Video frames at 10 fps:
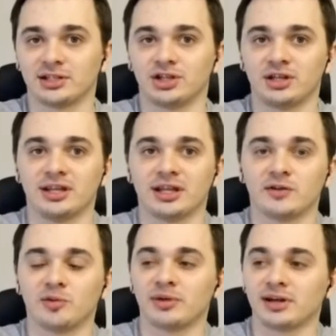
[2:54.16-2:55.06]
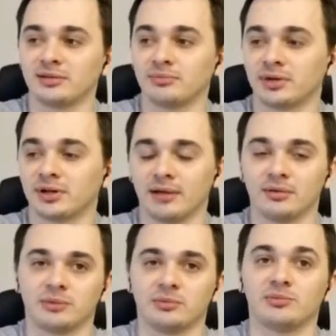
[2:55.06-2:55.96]
It's so easy to
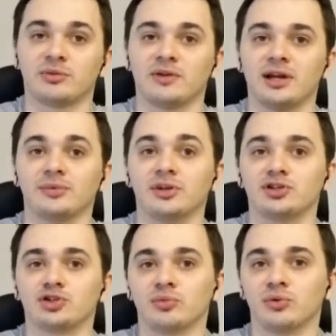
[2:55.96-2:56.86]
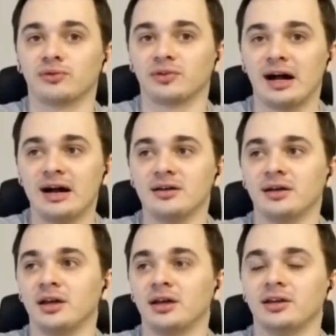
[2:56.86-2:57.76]
trigger it. For
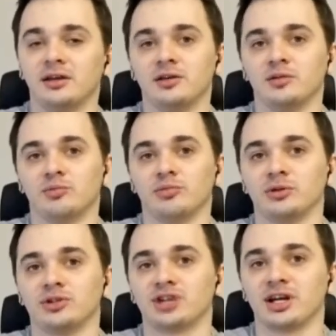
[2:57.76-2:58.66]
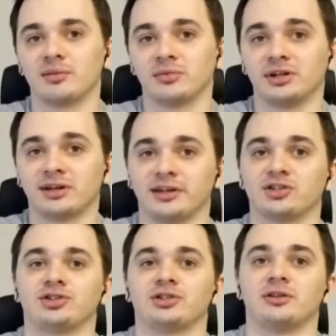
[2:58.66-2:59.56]
example, we can send 1,000
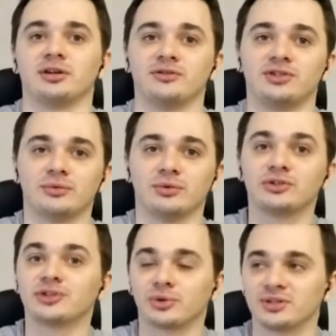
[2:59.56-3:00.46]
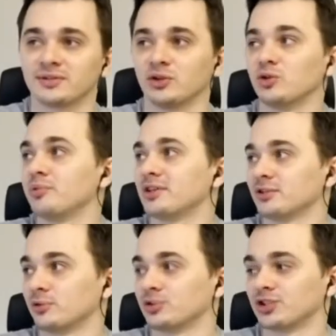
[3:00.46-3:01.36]
letters A as
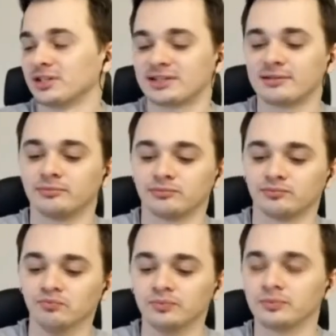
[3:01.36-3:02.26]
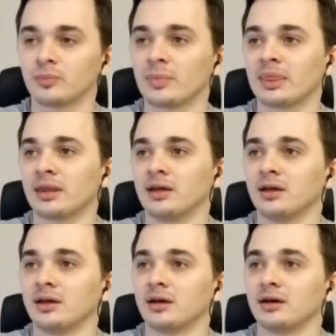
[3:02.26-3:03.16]
a value of this parameter in order
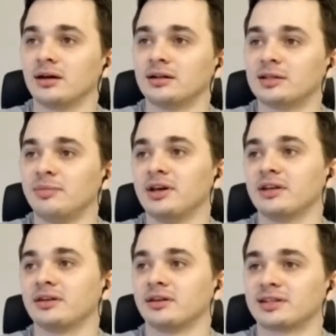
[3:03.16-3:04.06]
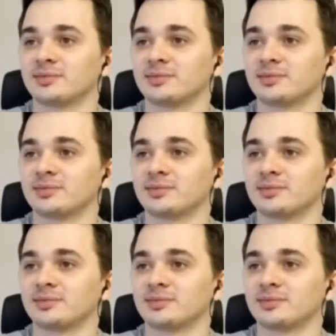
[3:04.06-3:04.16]
to crash the whole device,